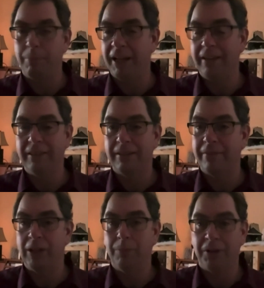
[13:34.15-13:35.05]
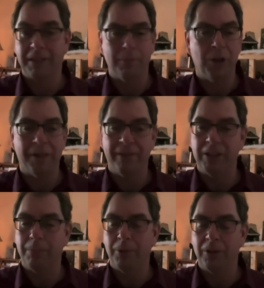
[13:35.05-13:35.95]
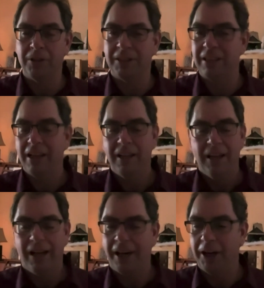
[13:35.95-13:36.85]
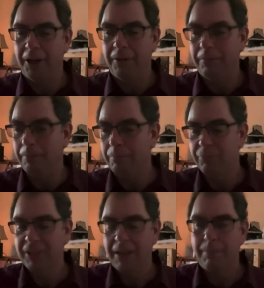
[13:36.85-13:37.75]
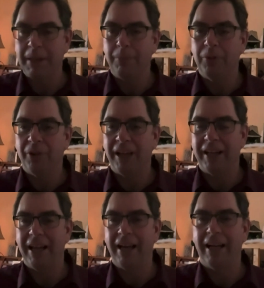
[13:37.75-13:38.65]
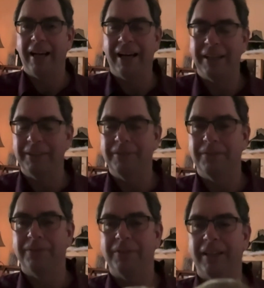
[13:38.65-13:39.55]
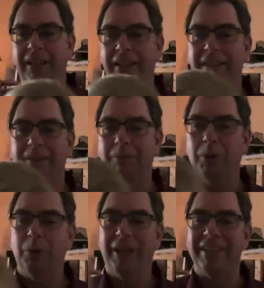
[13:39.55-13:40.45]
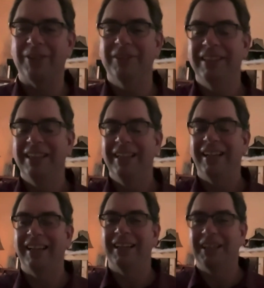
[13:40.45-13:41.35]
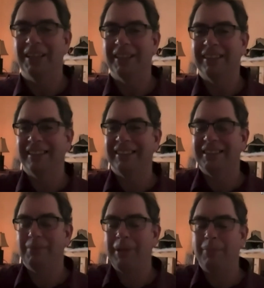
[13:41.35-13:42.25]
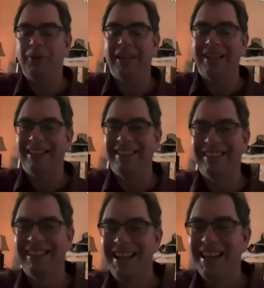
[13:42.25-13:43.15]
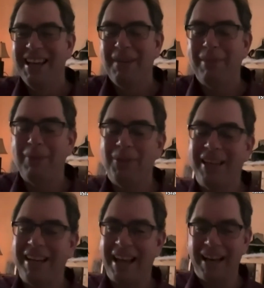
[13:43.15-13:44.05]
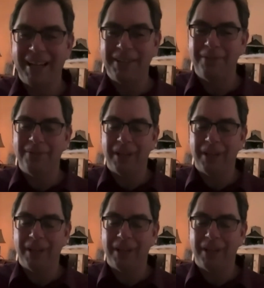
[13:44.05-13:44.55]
big developers, small developers, um, people that have oh Hazel, uh, people that have